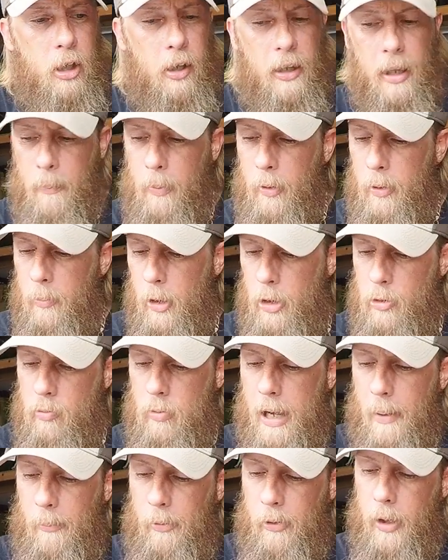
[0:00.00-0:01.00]
you know, that pretty much
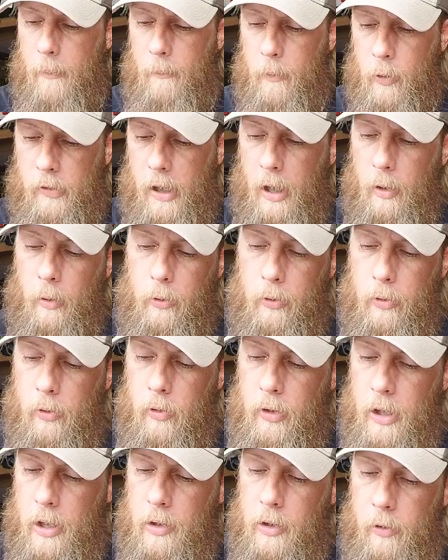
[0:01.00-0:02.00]
wraps it up for Tackle
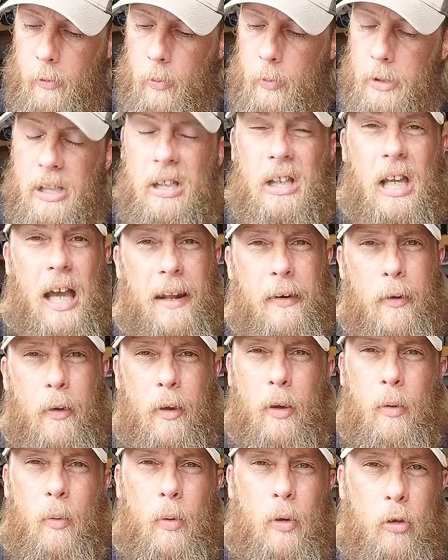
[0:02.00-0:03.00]
Tuesday this week. I
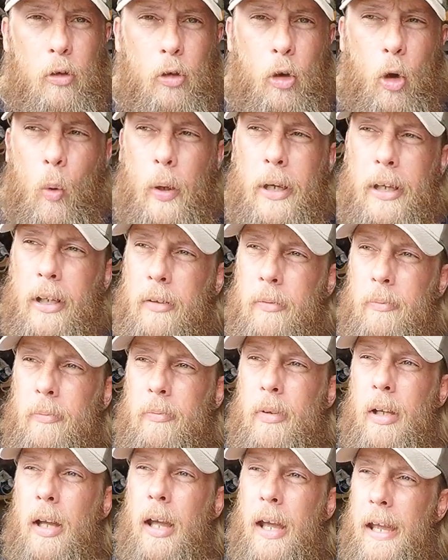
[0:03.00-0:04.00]
know it was quick
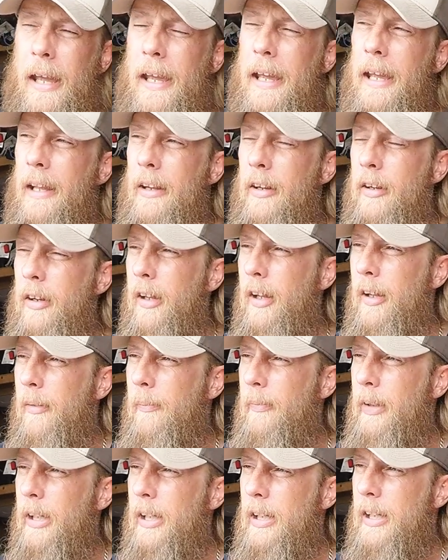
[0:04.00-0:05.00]
and
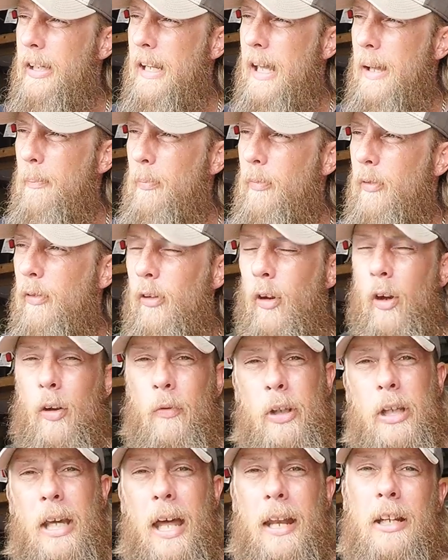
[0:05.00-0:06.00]
in depth, so
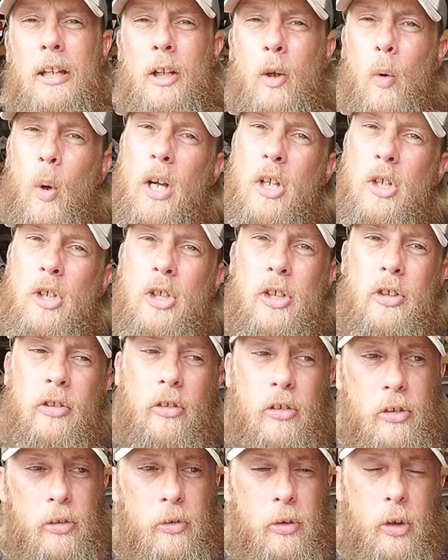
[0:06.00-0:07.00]
if you got any
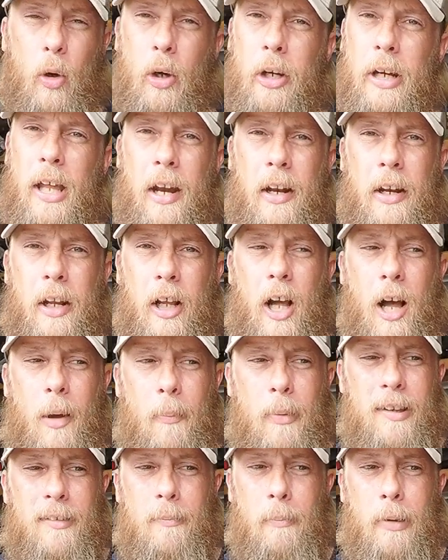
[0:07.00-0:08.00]
questions, throw it down in the
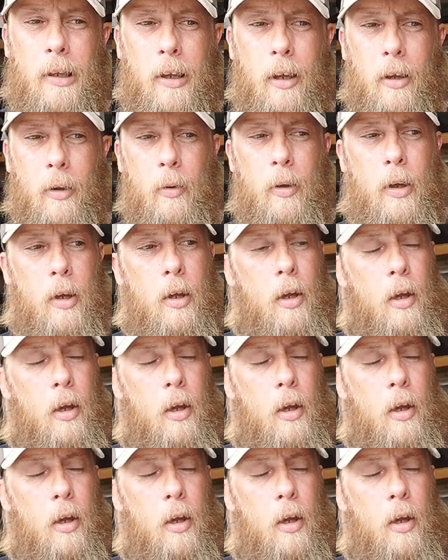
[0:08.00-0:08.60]
comments below.